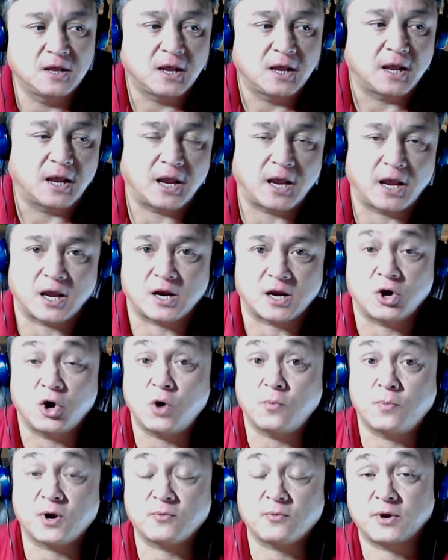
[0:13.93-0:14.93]
And I
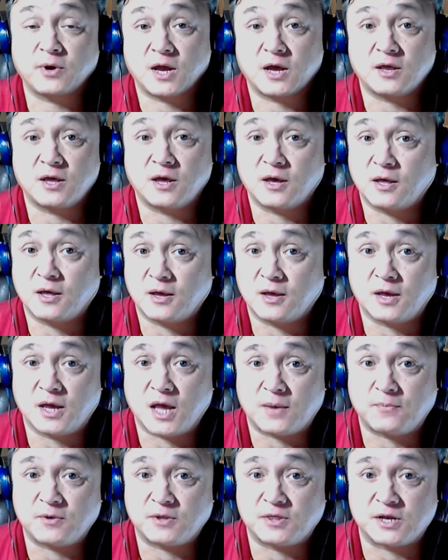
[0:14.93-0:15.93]
hope everybody had a
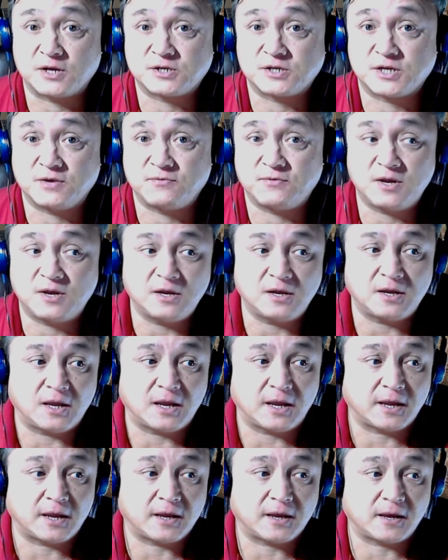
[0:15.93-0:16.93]
happy Thanksgiving,
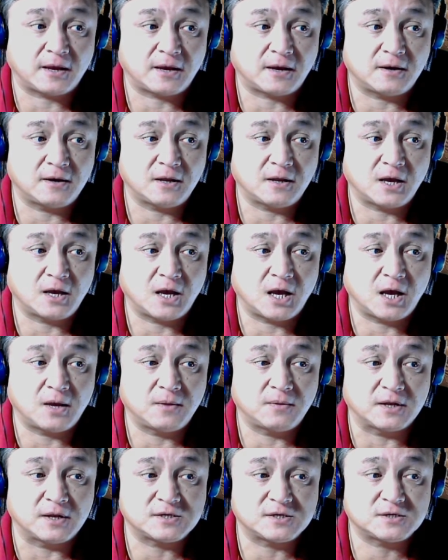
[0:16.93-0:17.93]
and
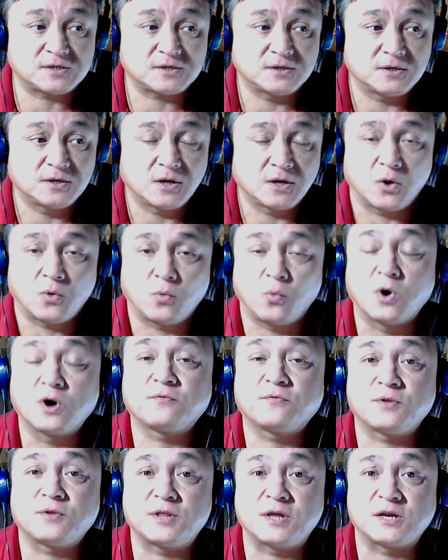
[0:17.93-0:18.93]
it's a
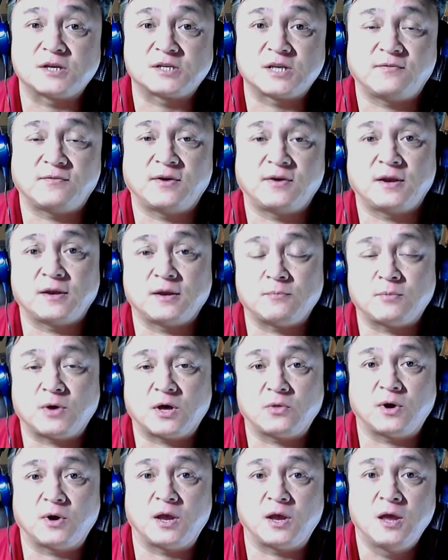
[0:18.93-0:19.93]
wonderful Thanksgiving. And
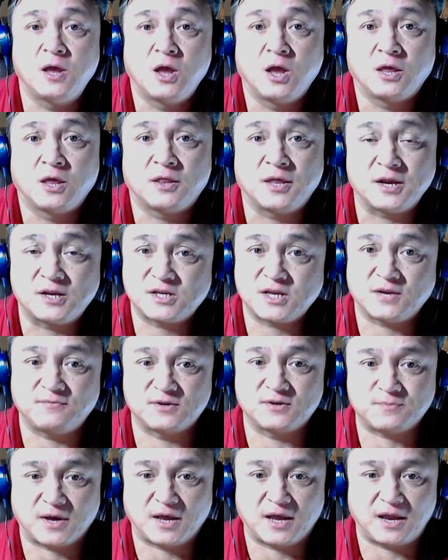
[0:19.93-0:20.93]
by the way, Thanksgiving
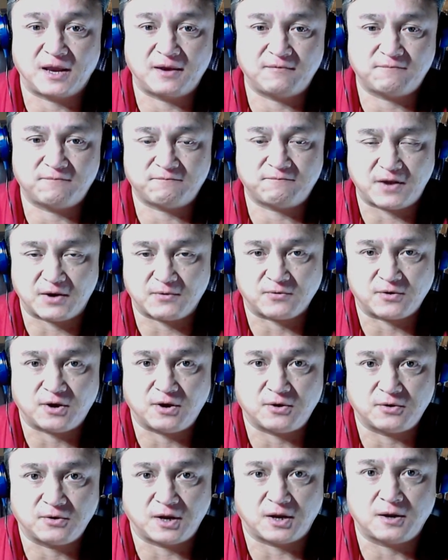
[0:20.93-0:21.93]
is my favorite
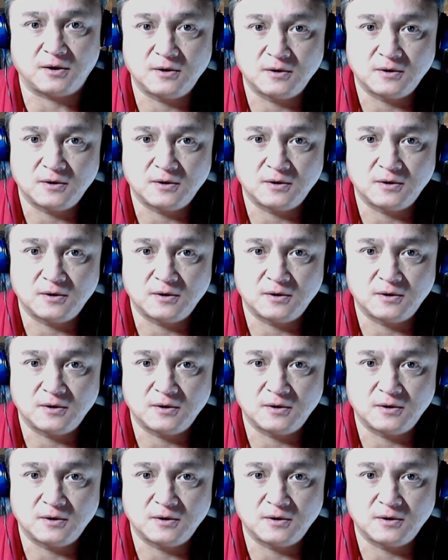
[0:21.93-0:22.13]
holiday,